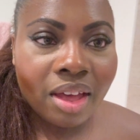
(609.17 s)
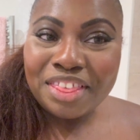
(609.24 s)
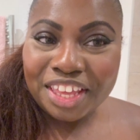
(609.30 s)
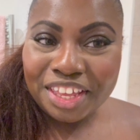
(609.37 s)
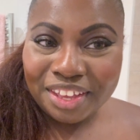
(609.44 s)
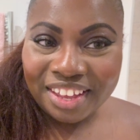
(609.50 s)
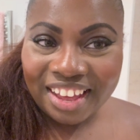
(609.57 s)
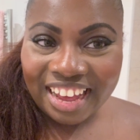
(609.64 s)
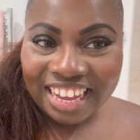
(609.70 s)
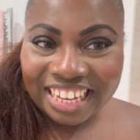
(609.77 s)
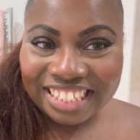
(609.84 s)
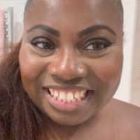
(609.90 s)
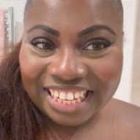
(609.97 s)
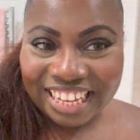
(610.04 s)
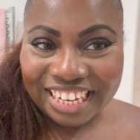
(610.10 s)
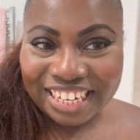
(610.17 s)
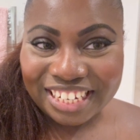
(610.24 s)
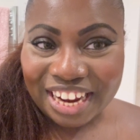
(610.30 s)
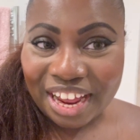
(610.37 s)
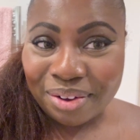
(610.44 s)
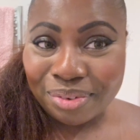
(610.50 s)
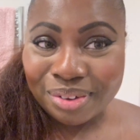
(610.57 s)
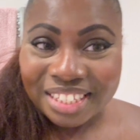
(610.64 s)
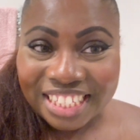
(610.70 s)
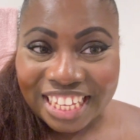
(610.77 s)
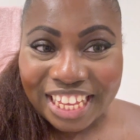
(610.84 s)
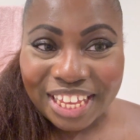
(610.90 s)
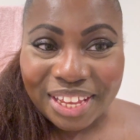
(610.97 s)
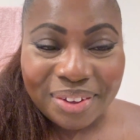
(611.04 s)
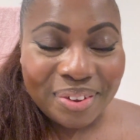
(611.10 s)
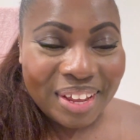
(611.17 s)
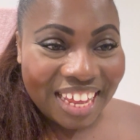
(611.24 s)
Thank you guys and I will see you